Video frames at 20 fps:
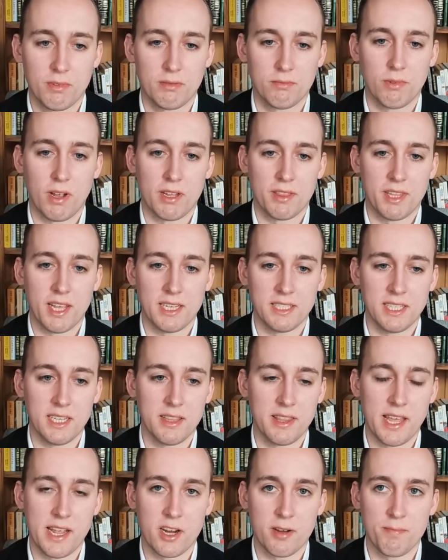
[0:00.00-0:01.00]
Right. The idea
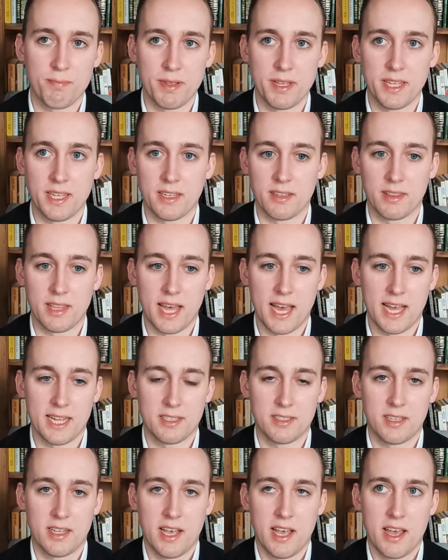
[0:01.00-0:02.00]
there being
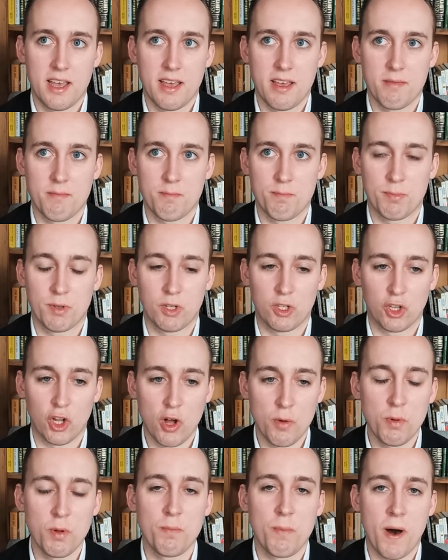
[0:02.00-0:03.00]
that
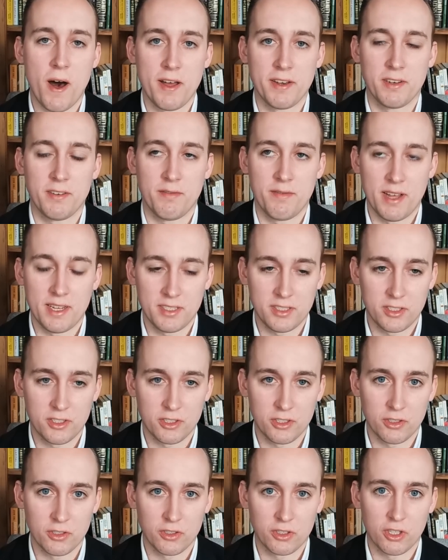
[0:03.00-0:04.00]
global bond
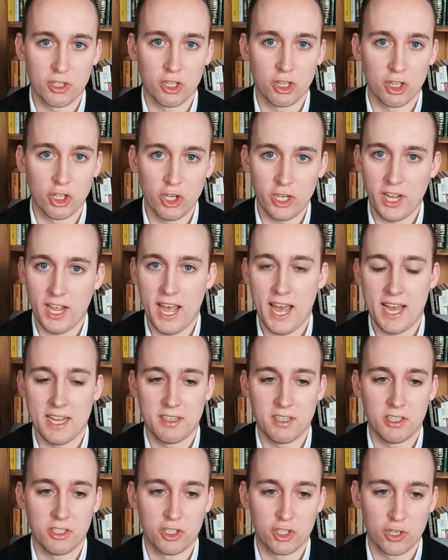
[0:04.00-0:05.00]
investors look at
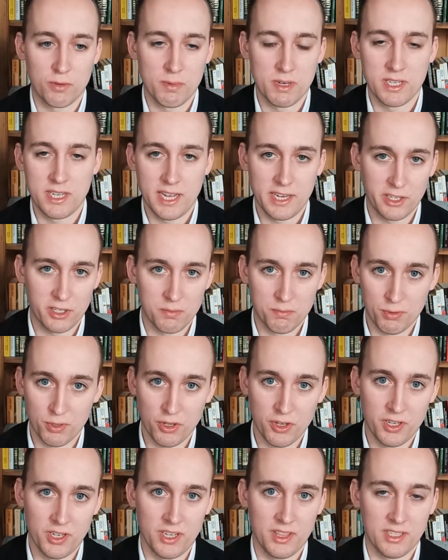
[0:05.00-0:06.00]
a German 10 year
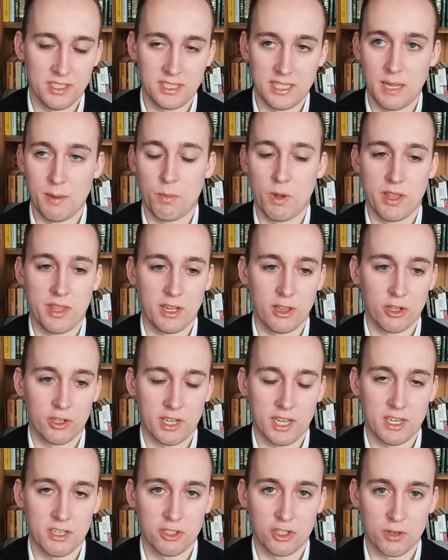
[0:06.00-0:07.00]
bund in the same way they look
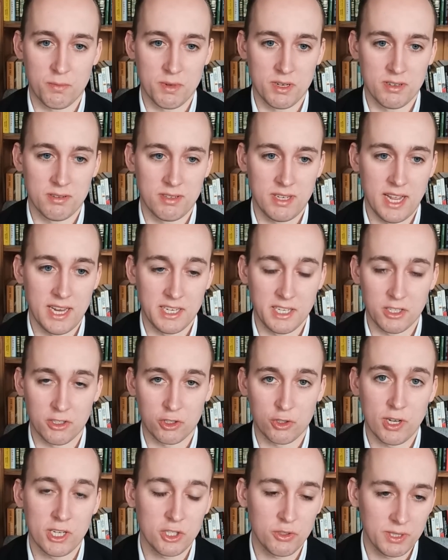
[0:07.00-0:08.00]
at a German 10 year
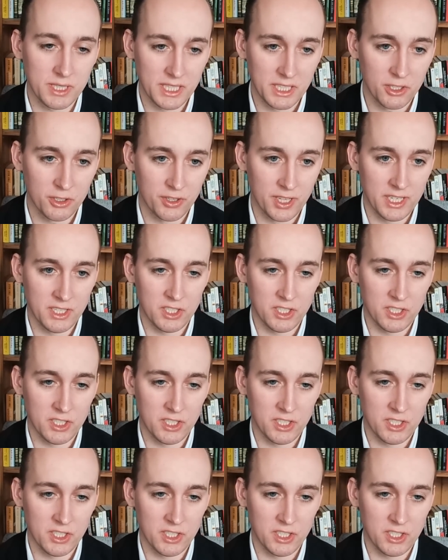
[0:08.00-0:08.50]
treasury yield. They